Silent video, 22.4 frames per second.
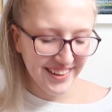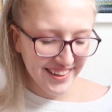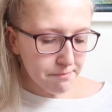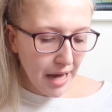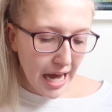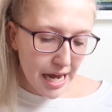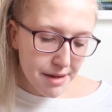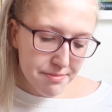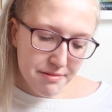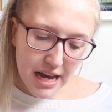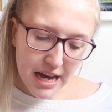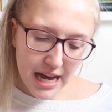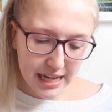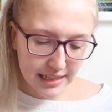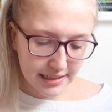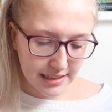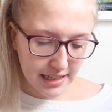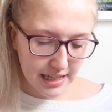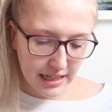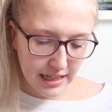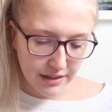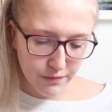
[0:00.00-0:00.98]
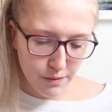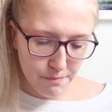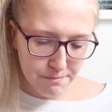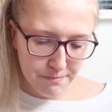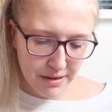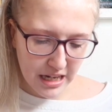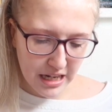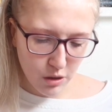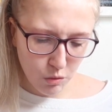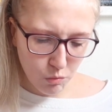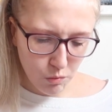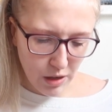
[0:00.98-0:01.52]
Piper hasn't even
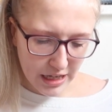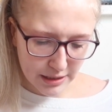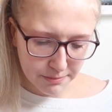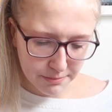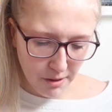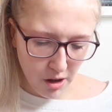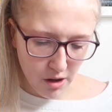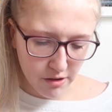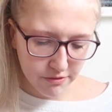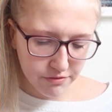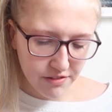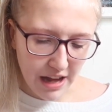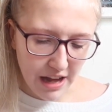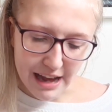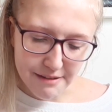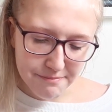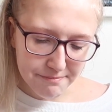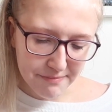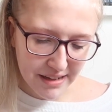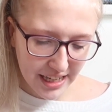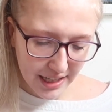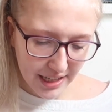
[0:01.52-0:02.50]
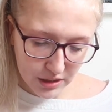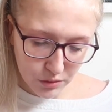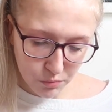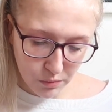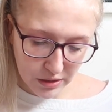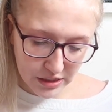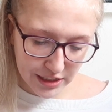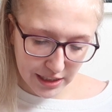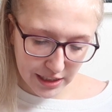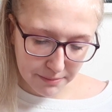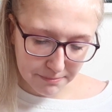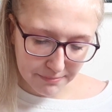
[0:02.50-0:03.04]
been in Westport 5 minutes when
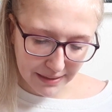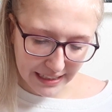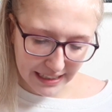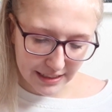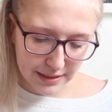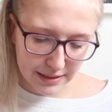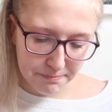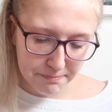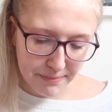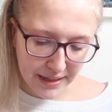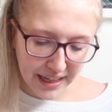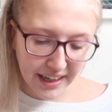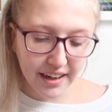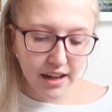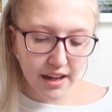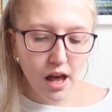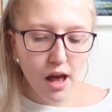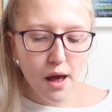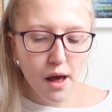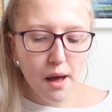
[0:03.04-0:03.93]
she meets big,